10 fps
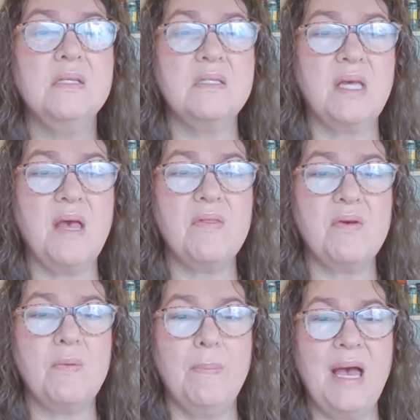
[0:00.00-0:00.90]

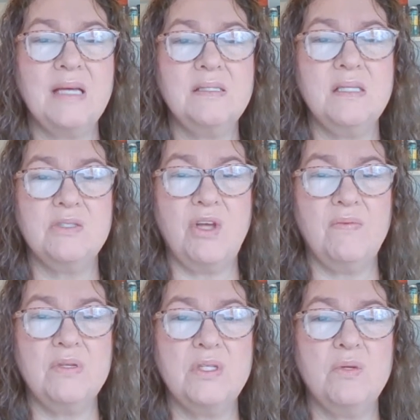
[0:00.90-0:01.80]
Together, Bass and
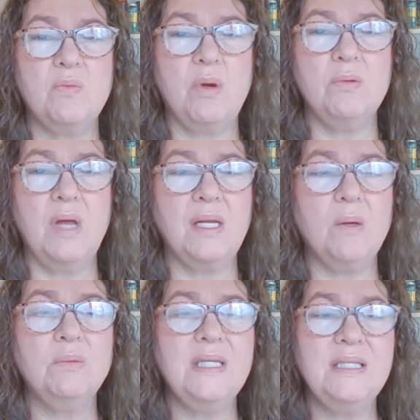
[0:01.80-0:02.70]
Jefferson wrote not
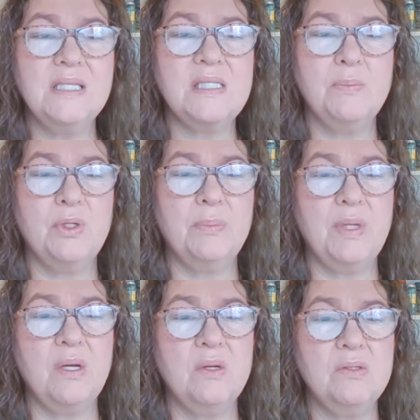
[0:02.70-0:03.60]
only this book
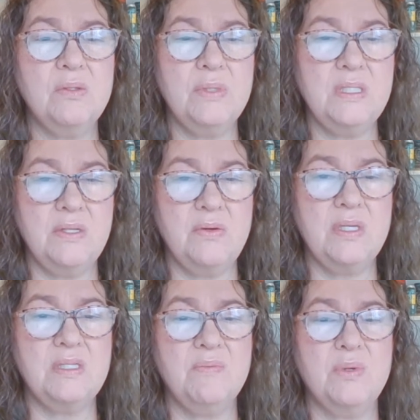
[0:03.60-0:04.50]
but also a
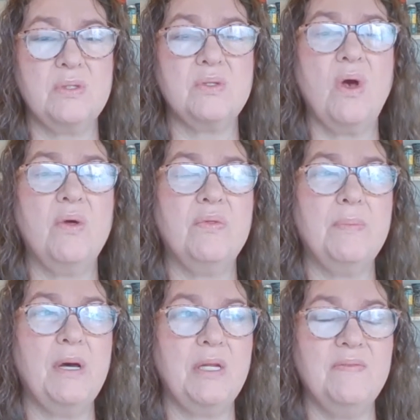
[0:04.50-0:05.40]
series of books called the
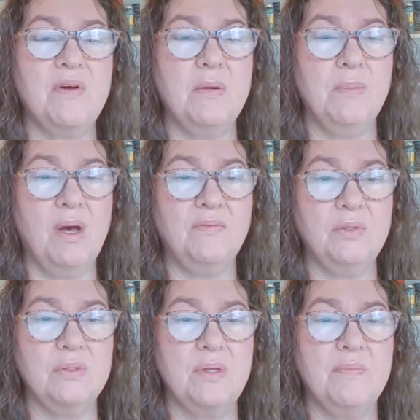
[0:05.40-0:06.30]
Body Farm
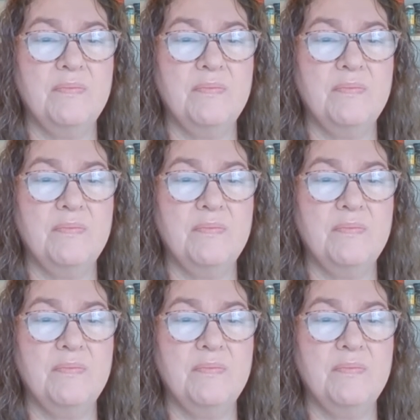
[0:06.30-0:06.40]
novels.